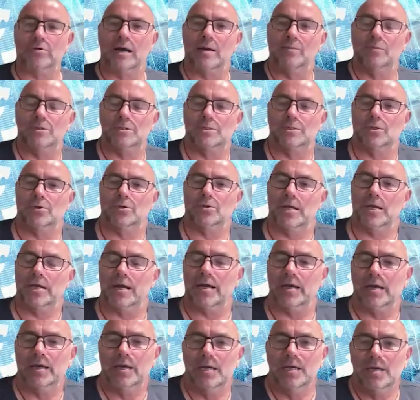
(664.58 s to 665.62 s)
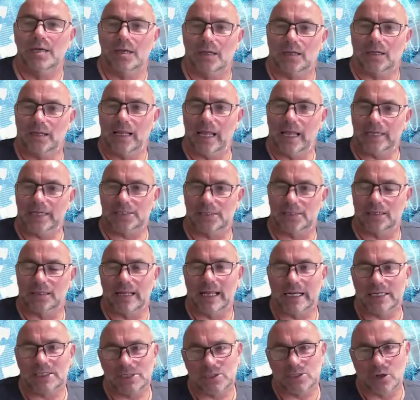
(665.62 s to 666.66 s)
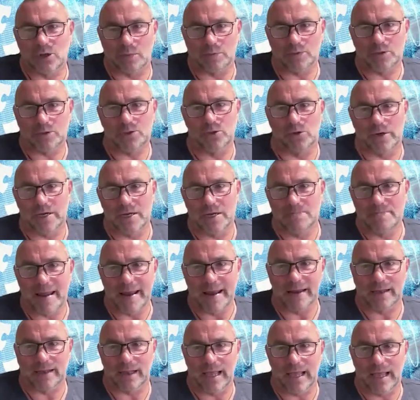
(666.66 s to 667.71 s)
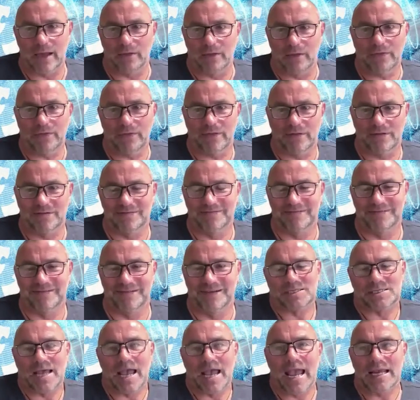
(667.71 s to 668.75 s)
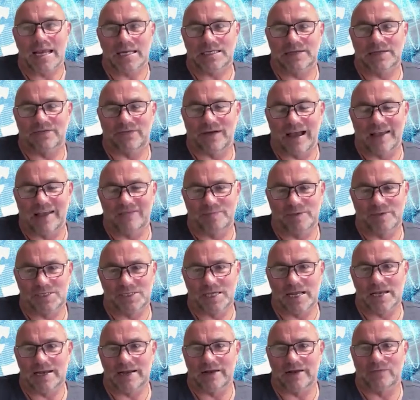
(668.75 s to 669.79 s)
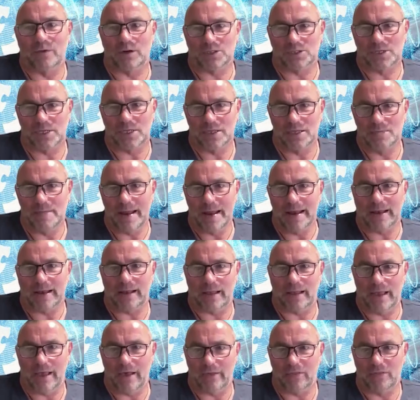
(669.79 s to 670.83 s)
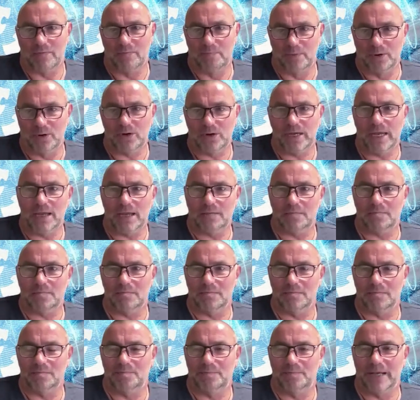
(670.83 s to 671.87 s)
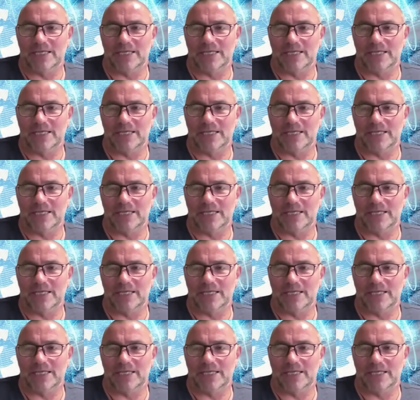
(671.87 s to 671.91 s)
program was looking at let's stop talking mental health, because 85% of what's in the mental health bucket,